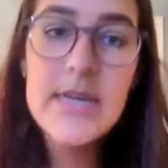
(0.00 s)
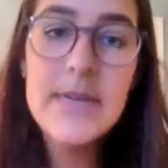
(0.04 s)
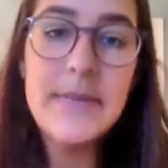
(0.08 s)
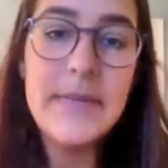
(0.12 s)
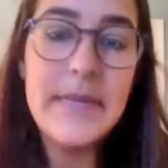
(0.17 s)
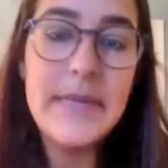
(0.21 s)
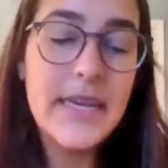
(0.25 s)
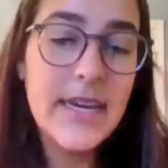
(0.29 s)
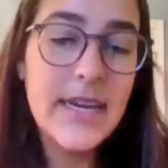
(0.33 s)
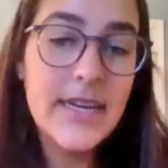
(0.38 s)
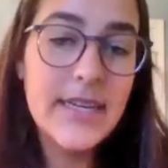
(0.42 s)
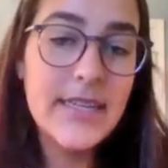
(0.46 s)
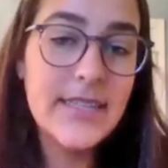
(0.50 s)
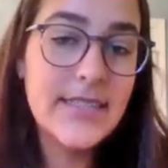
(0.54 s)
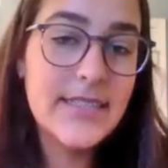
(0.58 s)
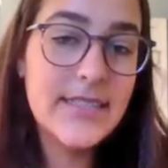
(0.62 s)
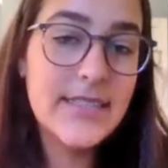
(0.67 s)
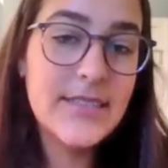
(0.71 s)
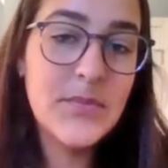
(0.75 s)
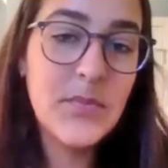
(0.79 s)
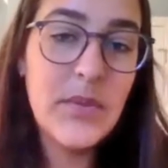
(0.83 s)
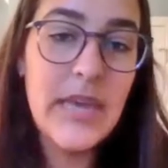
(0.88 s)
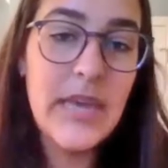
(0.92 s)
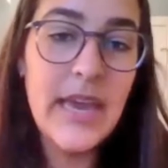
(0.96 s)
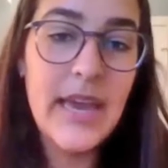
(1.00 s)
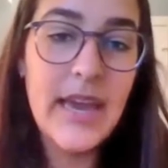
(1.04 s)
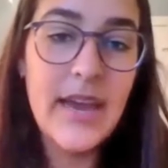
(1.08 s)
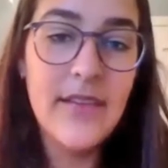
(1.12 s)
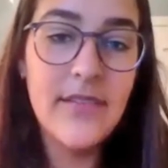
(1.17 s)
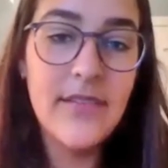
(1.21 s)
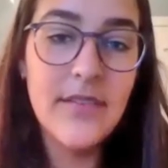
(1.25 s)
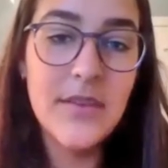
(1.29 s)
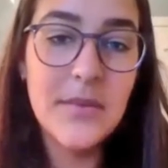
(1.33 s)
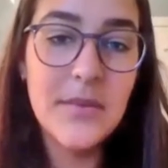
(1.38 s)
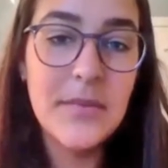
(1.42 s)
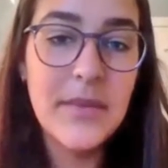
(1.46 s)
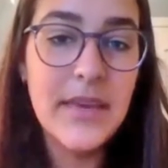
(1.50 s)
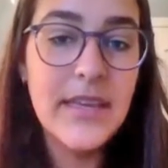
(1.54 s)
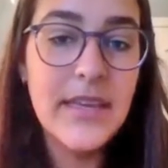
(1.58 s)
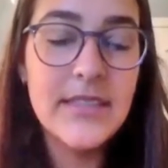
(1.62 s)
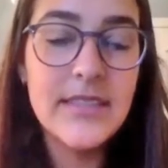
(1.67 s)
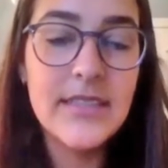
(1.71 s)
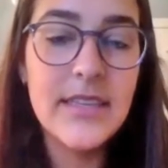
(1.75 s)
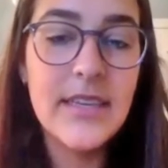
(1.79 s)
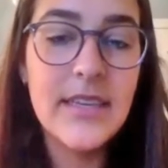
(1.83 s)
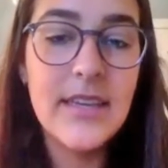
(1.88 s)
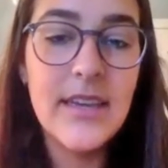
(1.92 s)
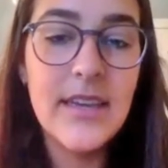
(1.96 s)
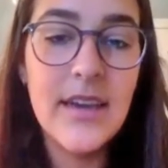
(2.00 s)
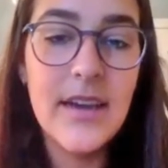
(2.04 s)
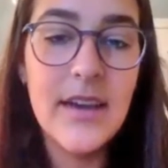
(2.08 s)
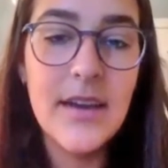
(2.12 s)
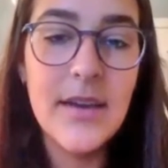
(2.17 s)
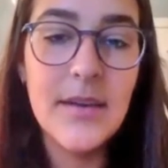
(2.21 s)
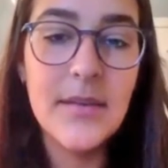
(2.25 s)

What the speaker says: because we have amazing